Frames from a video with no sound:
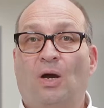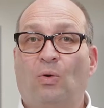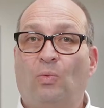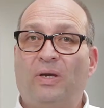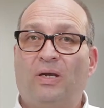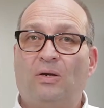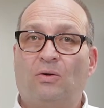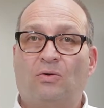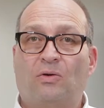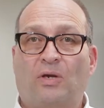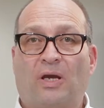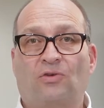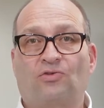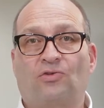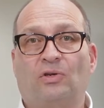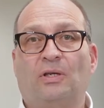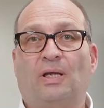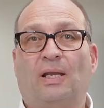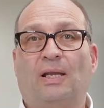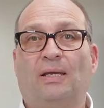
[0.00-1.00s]
We
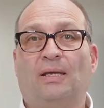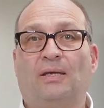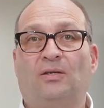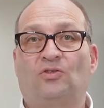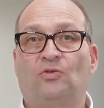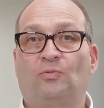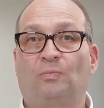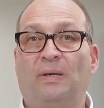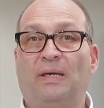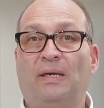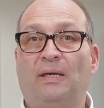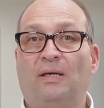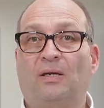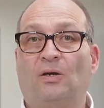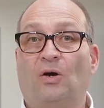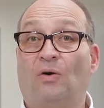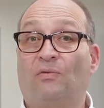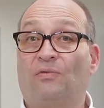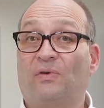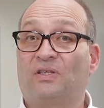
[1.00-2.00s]
occasionally speak
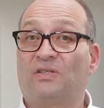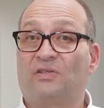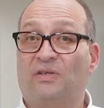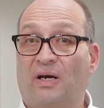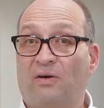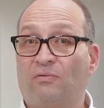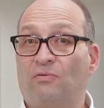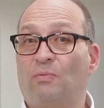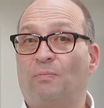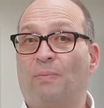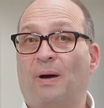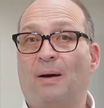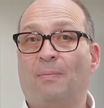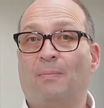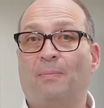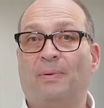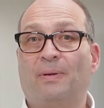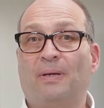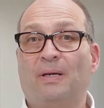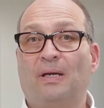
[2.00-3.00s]
of a servo
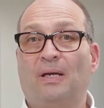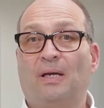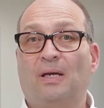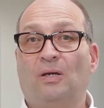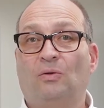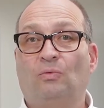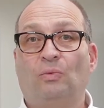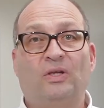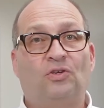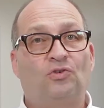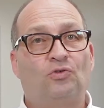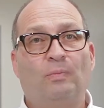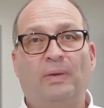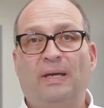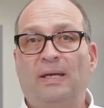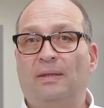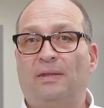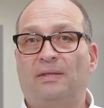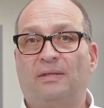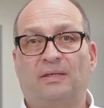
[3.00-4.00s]
pump, which
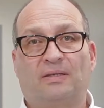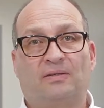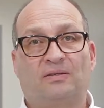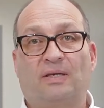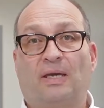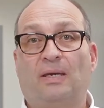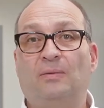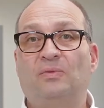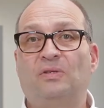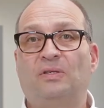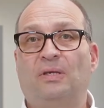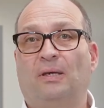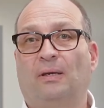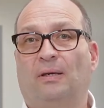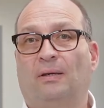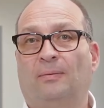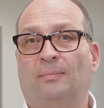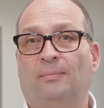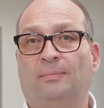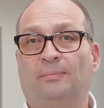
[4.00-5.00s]
means the same thing.